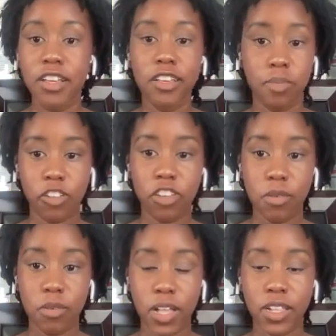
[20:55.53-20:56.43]

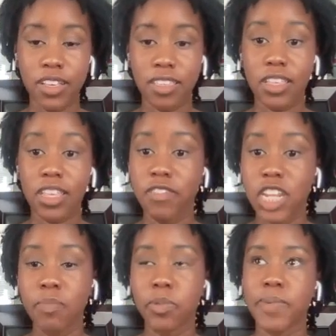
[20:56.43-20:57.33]
especially well is
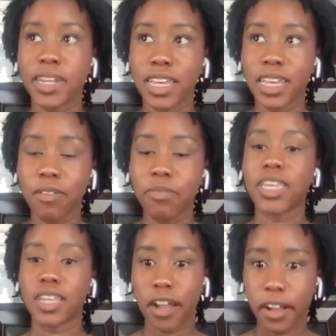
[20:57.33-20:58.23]
even implementing it
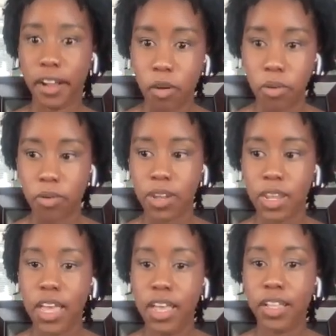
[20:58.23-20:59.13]
within our own